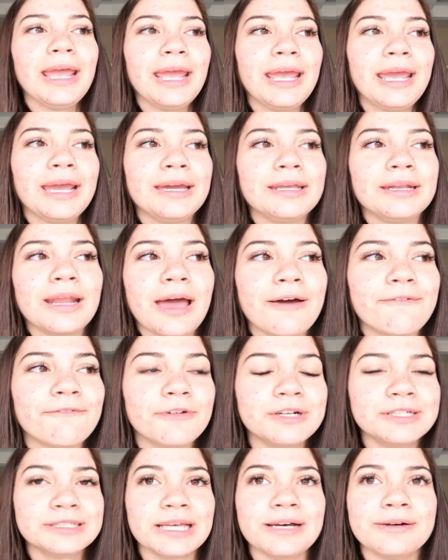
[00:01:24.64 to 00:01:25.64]
And at
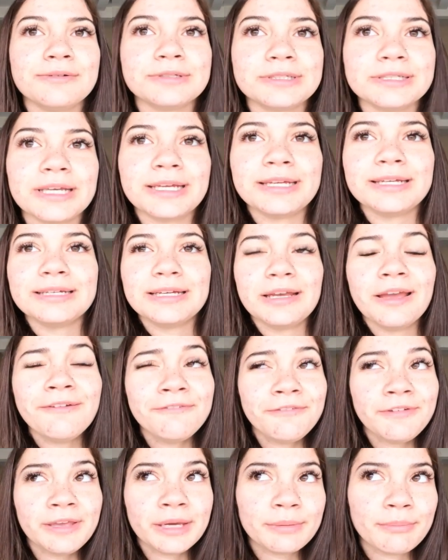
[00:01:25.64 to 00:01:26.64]
first I was like
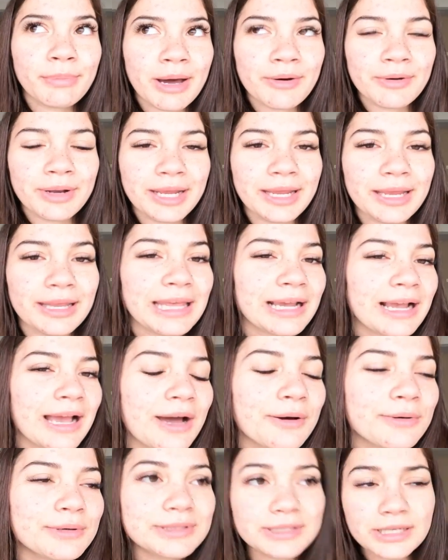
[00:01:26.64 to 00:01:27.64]
iffy about it.
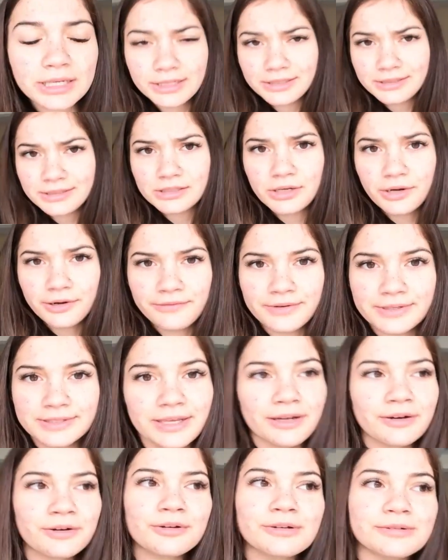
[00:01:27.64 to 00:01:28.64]
Like, I was kind of
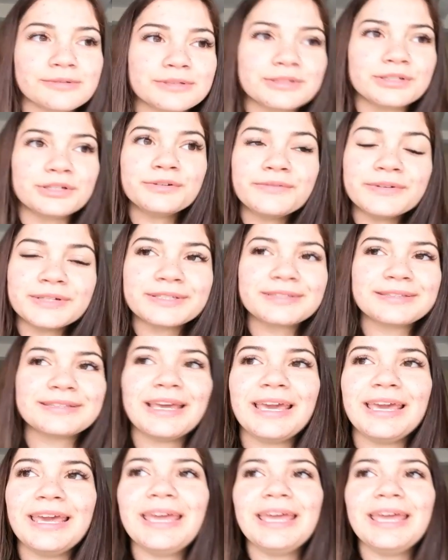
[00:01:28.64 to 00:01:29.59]
nervous. I don't know, I was nervous.